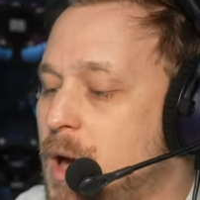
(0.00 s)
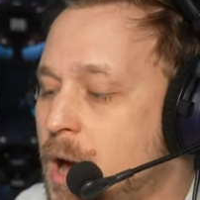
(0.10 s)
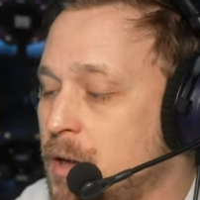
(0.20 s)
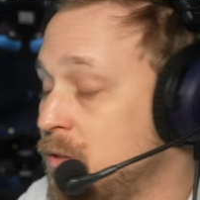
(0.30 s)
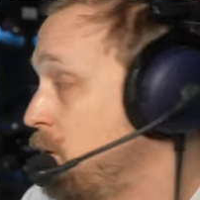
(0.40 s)

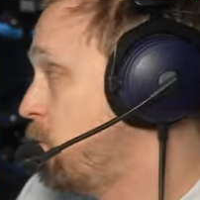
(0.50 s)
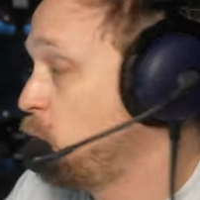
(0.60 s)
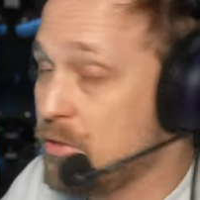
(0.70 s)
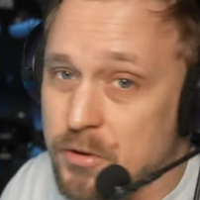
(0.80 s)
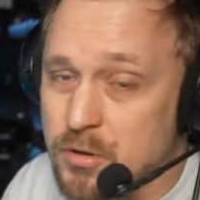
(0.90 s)
either
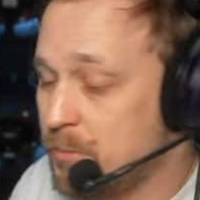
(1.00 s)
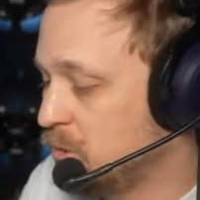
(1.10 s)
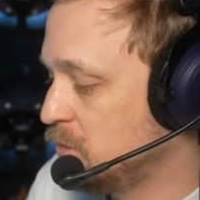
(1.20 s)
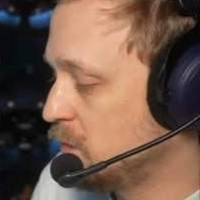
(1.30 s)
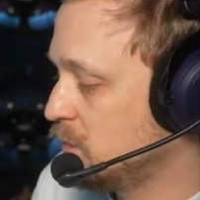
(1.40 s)
with your
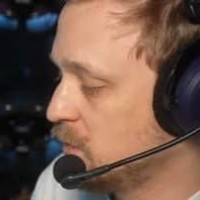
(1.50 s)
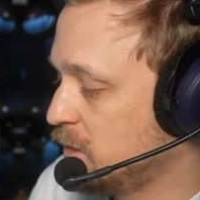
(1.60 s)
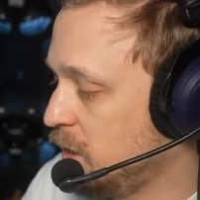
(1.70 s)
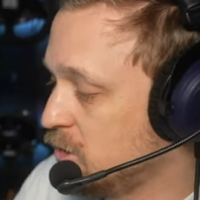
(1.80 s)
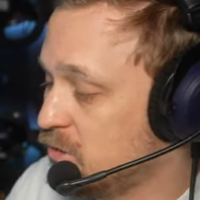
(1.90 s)
computer
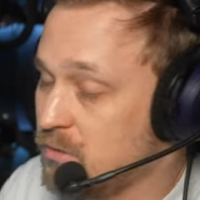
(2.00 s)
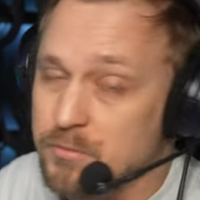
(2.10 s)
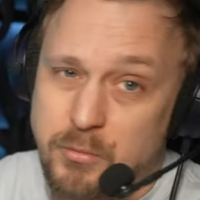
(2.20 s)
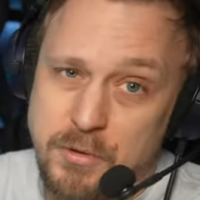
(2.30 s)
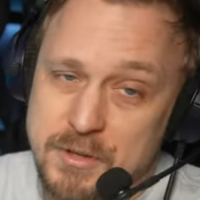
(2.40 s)
attached
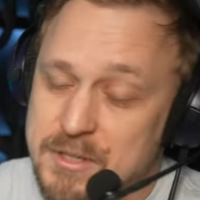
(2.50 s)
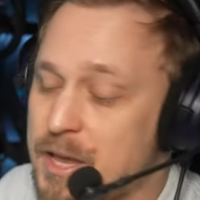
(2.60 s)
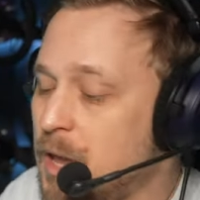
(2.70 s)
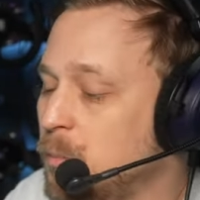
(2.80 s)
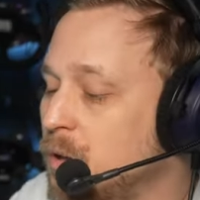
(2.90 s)
with this
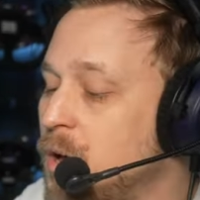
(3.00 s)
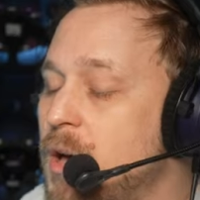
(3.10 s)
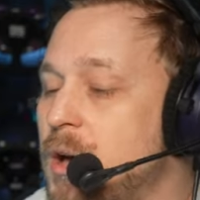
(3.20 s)
cable,